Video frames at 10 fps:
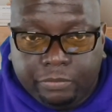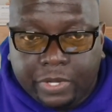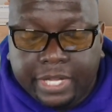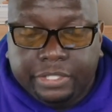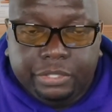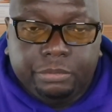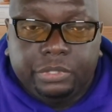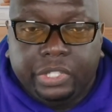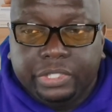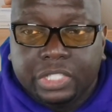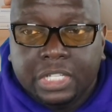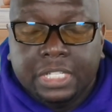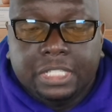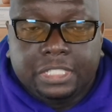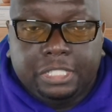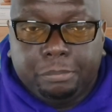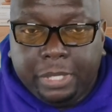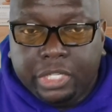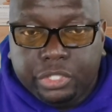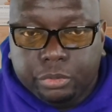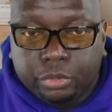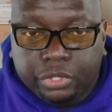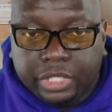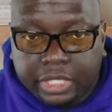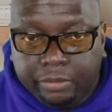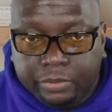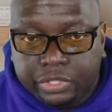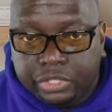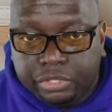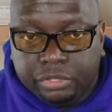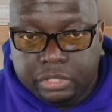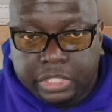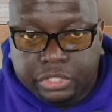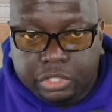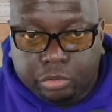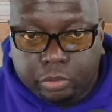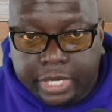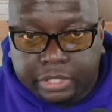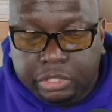fine tune things to make sure the coverage is correct.